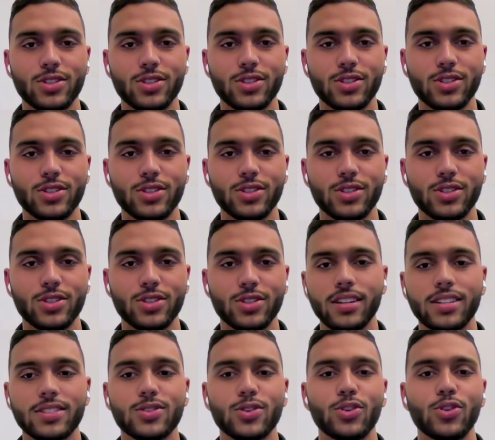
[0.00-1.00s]
terms of her
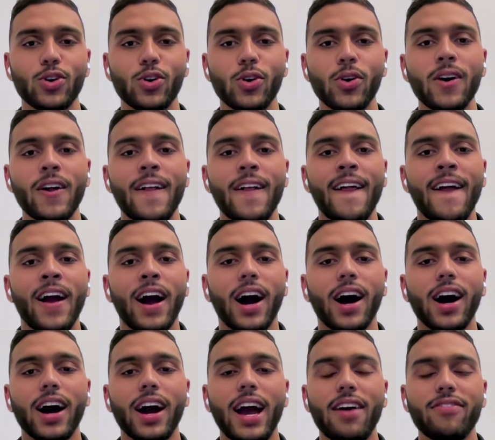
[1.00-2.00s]
illness. So, no, uh,
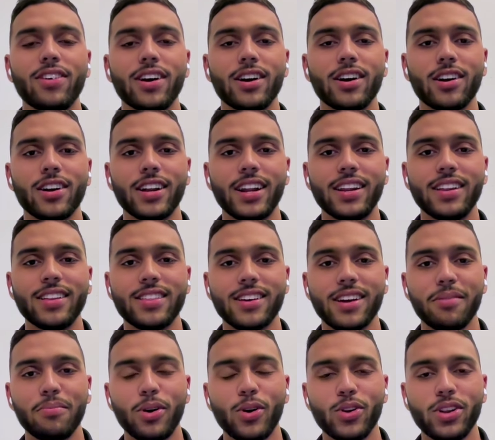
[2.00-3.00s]
I haven't heard
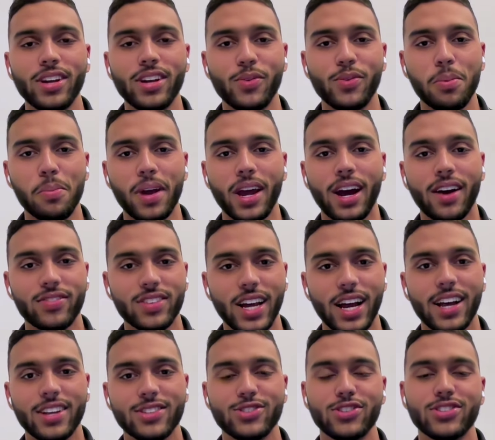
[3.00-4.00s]
anything about it. We may have to
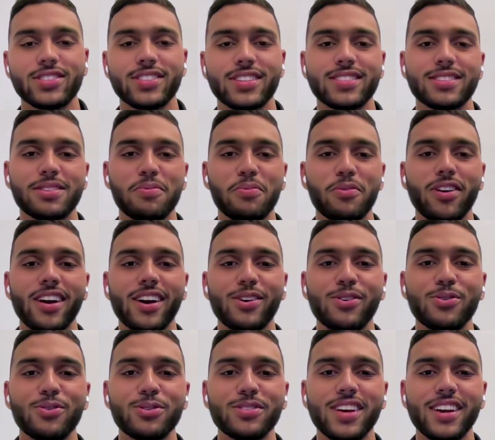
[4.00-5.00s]
ask your system, Maria,
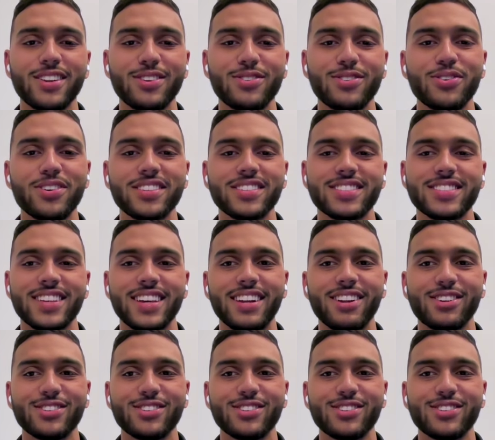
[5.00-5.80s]
who I know is in